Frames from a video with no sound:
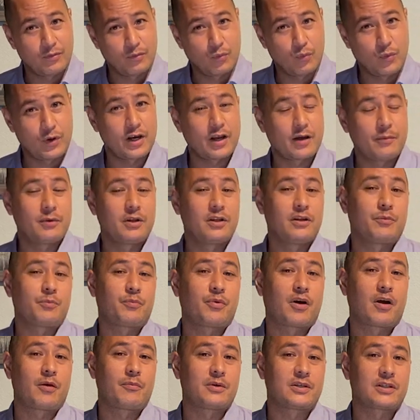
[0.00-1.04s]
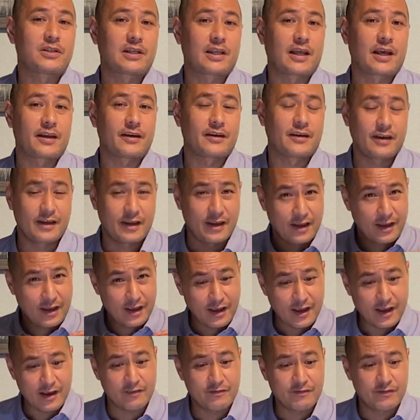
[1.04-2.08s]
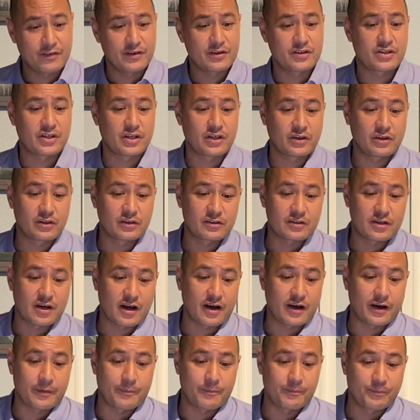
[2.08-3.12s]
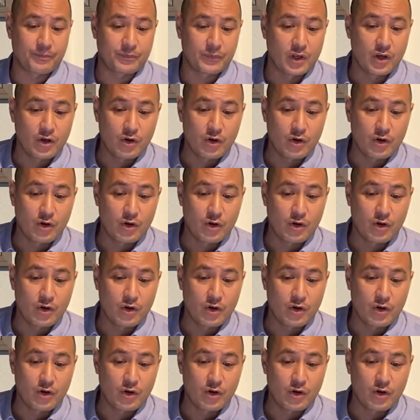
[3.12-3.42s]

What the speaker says: when I'm in the promised land. Every single time.